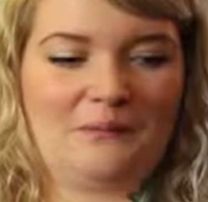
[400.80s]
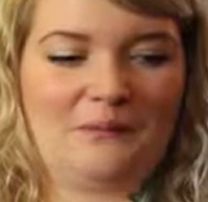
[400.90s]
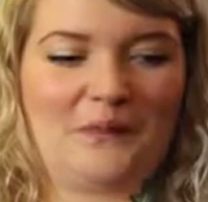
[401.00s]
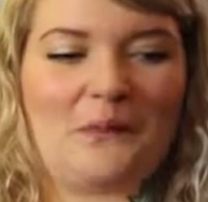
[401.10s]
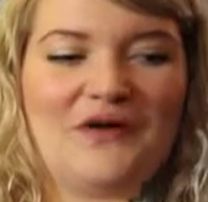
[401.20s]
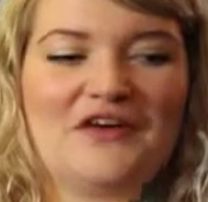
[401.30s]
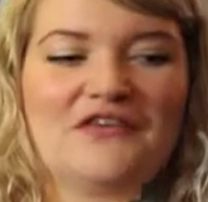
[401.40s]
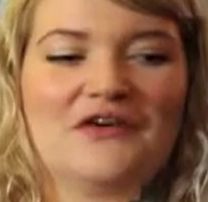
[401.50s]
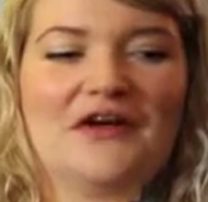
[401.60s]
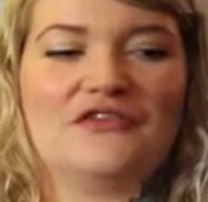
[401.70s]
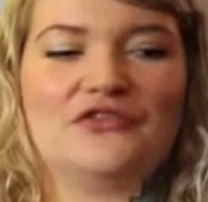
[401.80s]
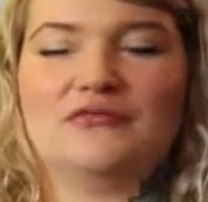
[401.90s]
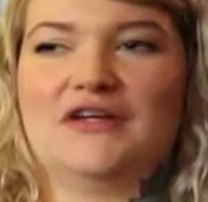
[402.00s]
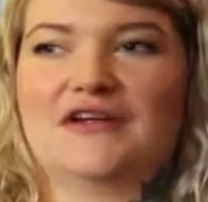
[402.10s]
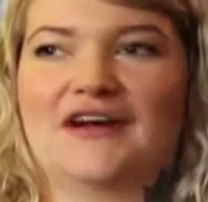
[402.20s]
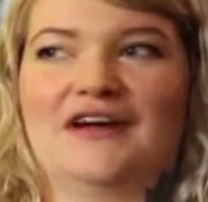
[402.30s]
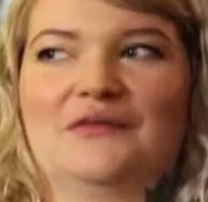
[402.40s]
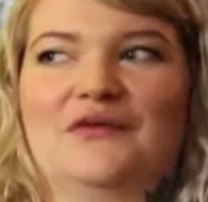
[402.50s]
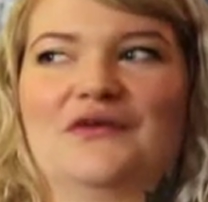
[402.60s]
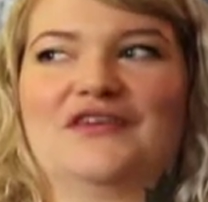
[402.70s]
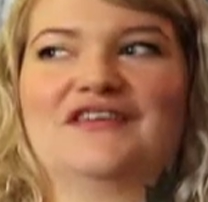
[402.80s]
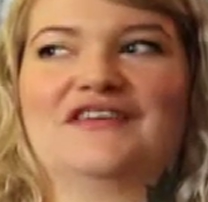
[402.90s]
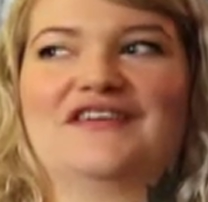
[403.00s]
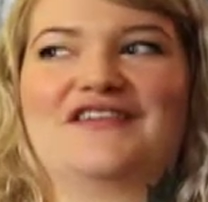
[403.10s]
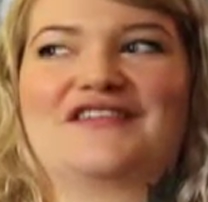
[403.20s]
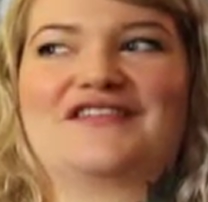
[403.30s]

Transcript: but whenever I do meet a guy in person, it